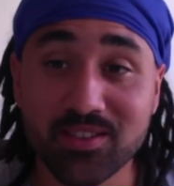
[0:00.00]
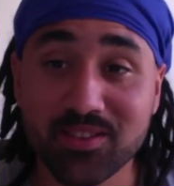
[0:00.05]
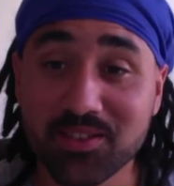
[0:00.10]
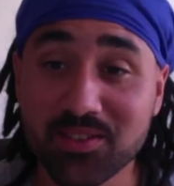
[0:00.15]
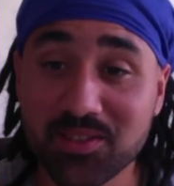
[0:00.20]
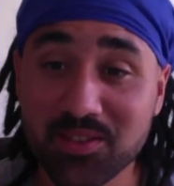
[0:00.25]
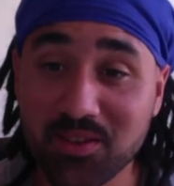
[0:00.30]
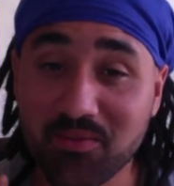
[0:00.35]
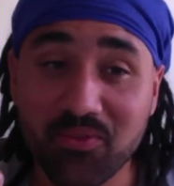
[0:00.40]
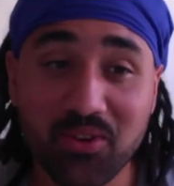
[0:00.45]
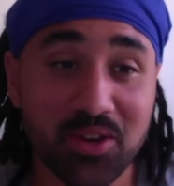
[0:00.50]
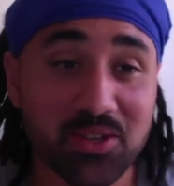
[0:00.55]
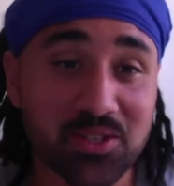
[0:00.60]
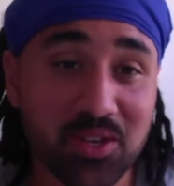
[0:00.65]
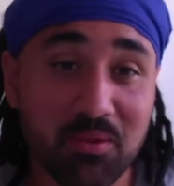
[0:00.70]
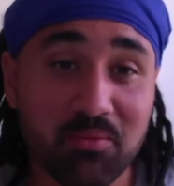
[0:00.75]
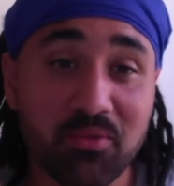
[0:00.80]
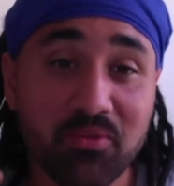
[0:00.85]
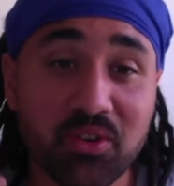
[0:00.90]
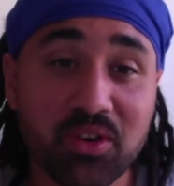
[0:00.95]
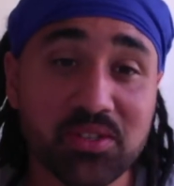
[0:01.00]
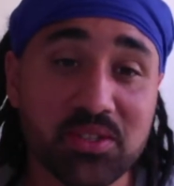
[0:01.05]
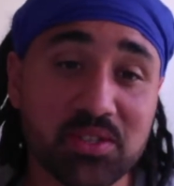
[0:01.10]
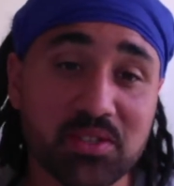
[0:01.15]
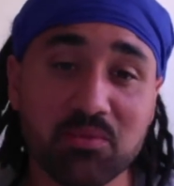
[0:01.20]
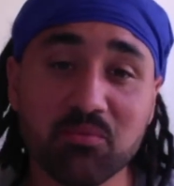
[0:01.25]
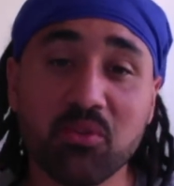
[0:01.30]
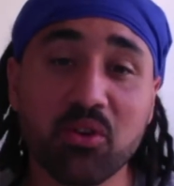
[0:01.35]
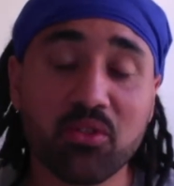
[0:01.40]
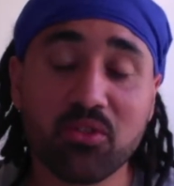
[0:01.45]
This is the first couple of verses.
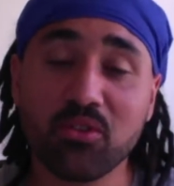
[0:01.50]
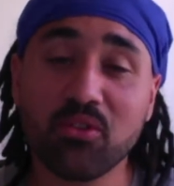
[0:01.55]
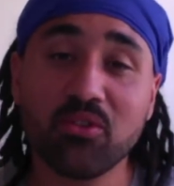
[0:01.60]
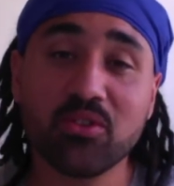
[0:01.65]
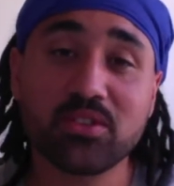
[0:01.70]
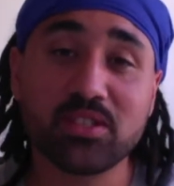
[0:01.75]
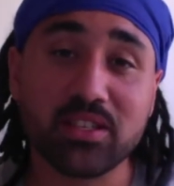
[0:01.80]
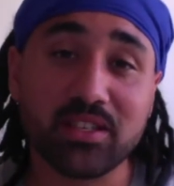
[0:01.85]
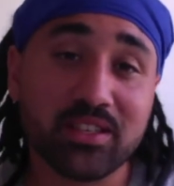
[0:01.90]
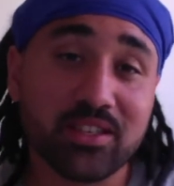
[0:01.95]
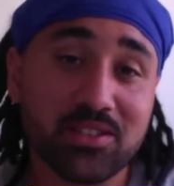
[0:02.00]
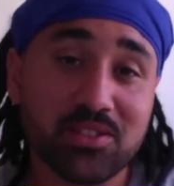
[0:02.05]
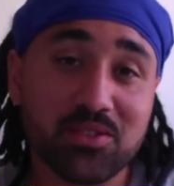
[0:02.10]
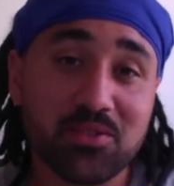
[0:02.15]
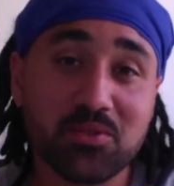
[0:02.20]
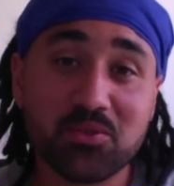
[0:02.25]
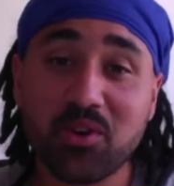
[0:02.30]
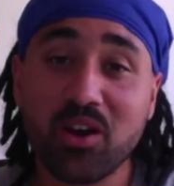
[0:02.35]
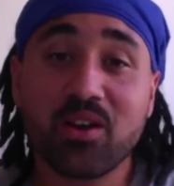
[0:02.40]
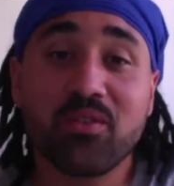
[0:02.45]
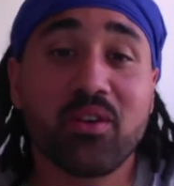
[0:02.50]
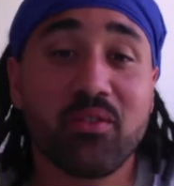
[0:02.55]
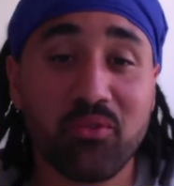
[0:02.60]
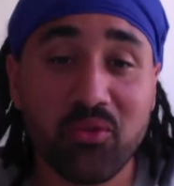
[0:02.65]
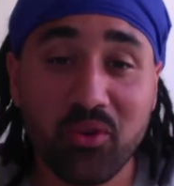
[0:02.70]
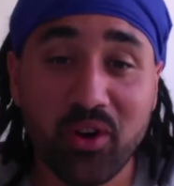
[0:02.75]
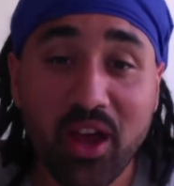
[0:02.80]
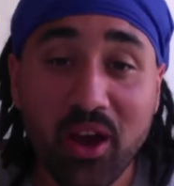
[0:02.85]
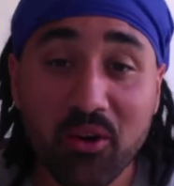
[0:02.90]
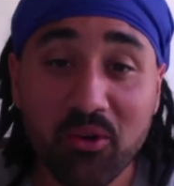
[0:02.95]
In what authority do you drive
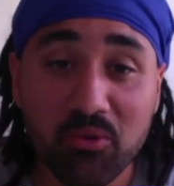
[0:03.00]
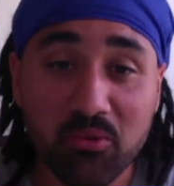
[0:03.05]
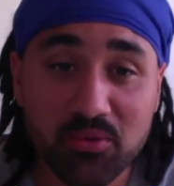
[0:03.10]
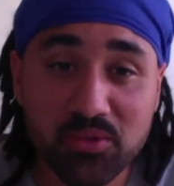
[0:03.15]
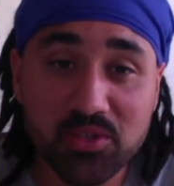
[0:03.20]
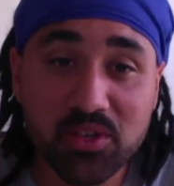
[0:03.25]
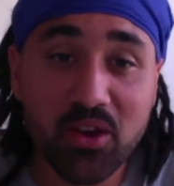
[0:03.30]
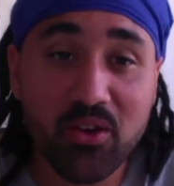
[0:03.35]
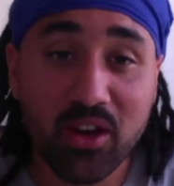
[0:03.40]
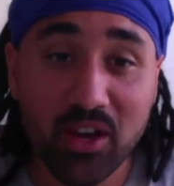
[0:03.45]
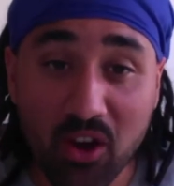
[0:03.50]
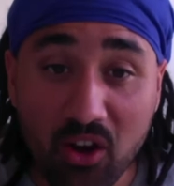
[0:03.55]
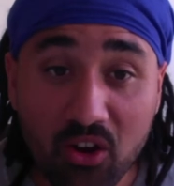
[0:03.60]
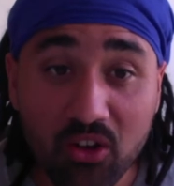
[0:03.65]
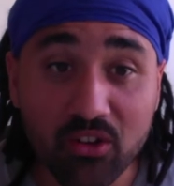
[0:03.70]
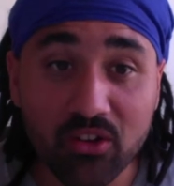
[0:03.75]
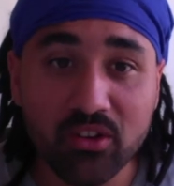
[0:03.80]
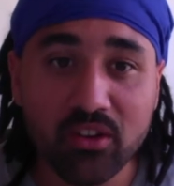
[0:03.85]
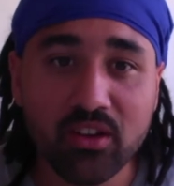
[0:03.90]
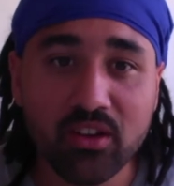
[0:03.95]
everyone out? What's going on?